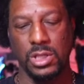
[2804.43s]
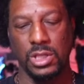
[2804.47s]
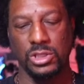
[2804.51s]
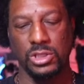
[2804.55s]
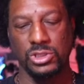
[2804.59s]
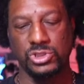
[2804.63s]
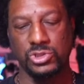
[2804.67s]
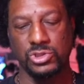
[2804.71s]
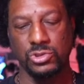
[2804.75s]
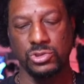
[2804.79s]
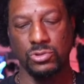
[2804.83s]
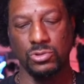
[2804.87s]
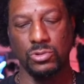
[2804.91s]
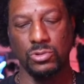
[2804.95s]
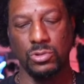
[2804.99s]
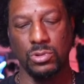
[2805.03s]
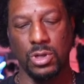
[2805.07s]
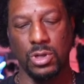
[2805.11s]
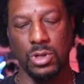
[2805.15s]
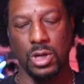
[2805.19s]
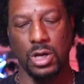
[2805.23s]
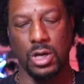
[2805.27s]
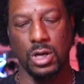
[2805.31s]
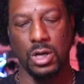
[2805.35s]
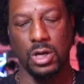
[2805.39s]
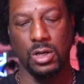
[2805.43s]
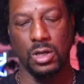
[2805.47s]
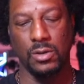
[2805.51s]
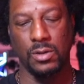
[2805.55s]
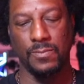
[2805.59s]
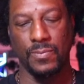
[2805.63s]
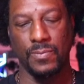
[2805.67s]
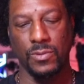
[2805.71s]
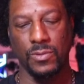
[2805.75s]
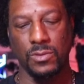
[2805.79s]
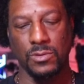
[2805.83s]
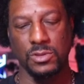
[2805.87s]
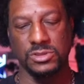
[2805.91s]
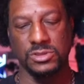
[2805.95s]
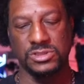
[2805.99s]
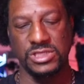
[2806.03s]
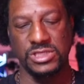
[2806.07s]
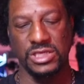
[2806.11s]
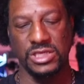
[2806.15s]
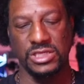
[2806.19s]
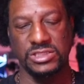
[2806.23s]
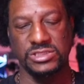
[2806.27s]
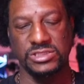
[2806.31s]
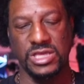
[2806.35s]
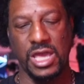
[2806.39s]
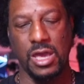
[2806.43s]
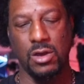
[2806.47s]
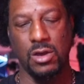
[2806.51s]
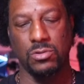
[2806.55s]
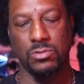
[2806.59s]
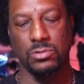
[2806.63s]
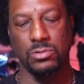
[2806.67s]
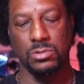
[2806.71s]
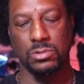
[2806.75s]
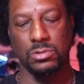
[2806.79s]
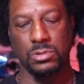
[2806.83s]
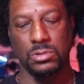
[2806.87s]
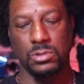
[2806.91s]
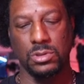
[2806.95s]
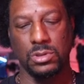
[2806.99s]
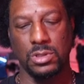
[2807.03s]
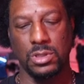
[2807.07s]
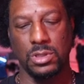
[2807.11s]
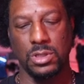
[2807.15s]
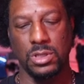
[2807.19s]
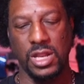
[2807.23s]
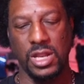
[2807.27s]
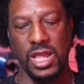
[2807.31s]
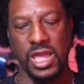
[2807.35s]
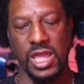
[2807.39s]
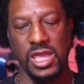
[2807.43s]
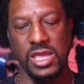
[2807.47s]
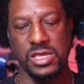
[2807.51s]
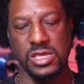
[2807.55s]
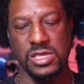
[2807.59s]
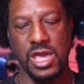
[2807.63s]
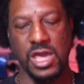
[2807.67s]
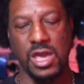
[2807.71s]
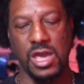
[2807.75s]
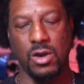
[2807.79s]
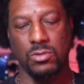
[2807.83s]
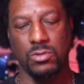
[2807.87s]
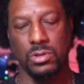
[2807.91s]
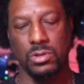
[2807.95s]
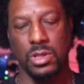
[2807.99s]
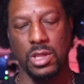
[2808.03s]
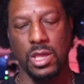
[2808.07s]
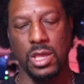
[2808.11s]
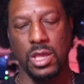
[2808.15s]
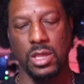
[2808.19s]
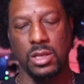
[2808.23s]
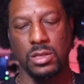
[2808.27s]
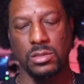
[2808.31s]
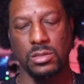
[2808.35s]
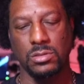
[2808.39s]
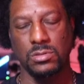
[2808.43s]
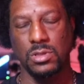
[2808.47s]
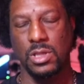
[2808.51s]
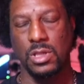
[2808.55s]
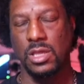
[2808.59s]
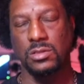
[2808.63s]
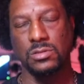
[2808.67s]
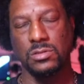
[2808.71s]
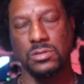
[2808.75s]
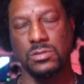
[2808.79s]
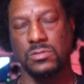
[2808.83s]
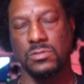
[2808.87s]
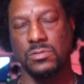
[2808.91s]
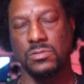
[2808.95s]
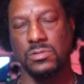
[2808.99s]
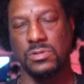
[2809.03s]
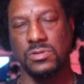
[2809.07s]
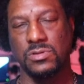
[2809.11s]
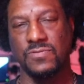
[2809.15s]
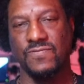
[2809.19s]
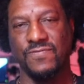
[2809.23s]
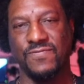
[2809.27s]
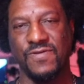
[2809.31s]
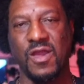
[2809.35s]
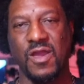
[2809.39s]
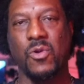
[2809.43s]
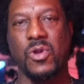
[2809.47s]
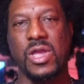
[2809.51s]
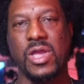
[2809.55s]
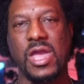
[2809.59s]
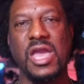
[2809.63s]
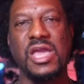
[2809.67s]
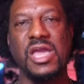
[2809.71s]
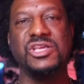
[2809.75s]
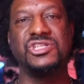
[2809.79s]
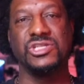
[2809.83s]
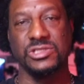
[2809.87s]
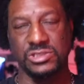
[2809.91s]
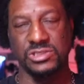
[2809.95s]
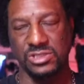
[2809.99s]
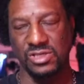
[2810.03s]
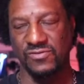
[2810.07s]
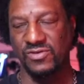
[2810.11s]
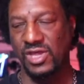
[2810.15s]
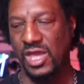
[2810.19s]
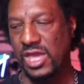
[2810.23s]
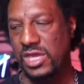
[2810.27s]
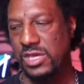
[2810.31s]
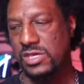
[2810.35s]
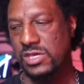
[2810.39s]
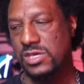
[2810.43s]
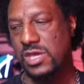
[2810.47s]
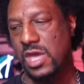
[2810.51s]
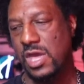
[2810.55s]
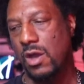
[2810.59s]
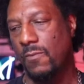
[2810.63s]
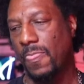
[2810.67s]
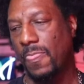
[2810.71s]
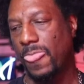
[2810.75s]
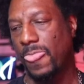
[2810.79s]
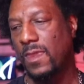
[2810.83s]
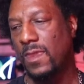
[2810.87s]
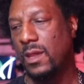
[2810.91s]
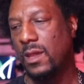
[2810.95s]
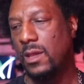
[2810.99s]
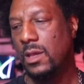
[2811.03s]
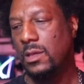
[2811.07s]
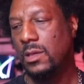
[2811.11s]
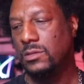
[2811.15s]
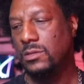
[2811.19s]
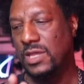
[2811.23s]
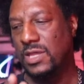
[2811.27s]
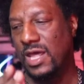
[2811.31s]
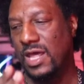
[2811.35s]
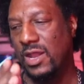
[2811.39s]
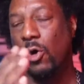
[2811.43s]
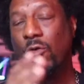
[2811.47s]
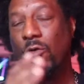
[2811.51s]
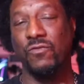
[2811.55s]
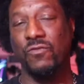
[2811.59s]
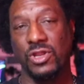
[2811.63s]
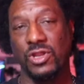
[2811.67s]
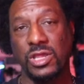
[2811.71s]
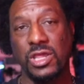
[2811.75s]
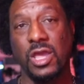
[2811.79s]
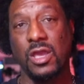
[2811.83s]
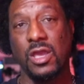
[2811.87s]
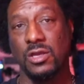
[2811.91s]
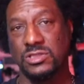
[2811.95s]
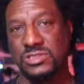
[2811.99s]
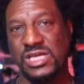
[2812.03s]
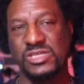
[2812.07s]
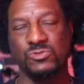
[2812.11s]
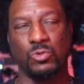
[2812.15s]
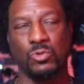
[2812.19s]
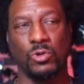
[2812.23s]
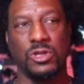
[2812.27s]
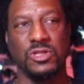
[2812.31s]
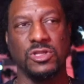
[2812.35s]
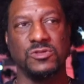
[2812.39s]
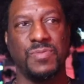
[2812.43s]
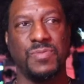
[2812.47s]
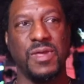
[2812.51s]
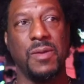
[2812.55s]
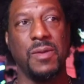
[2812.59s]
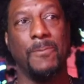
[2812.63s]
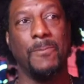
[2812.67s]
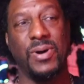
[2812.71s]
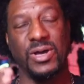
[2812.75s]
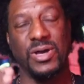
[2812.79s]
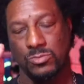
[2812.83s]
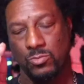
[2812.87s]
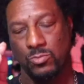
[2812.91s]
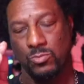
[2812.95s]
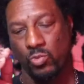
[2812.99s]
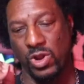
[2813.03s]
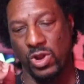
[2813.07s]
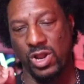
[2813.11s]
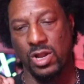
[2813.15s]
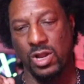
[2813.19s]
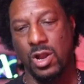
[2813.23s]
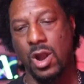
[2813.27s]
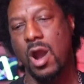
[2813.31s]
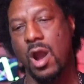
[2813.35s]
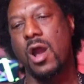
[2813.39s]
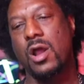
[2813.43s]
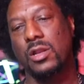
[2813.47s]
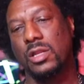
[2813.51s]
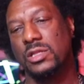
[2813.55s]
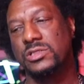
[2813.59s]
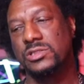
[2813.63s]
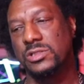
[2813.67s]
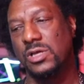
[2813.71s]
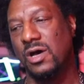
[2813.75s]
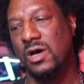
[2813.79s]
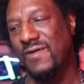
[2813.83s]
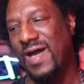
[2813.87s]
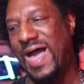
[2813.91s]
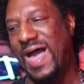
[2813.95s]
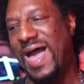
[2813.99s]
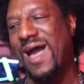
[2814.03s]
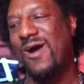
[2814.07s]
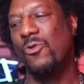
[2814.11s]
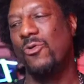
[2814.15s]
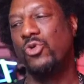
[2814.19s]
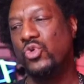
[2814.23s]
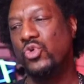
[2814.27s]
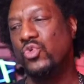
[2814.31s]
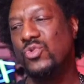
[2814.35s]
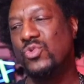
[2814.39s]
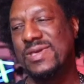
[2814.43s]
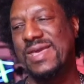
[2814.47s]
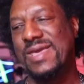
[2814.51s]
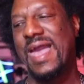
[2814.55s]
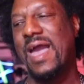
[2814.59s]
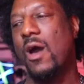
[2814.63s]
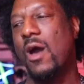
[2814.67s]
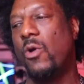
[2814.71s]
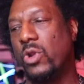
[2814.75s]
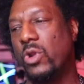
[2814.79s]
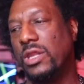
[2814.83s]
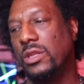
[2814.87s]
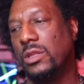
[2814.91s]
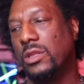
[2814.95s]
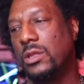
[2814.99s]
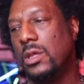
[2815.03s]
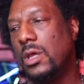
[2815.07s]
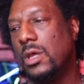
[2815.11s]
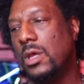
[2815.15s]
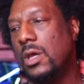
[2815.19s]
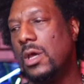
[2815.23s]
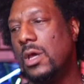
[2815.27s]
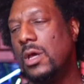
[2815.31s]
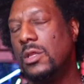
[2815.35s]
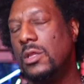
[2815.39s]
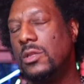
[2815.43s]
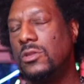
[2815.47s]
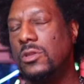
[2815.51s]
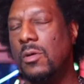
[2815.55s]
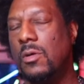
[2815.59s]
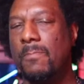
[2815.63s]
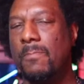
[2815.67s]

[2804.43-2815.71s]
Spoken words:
into a 6 count, an 8 count, and variations of an 8 count. That over the years, that's what it's been. But regardless of how you count it, the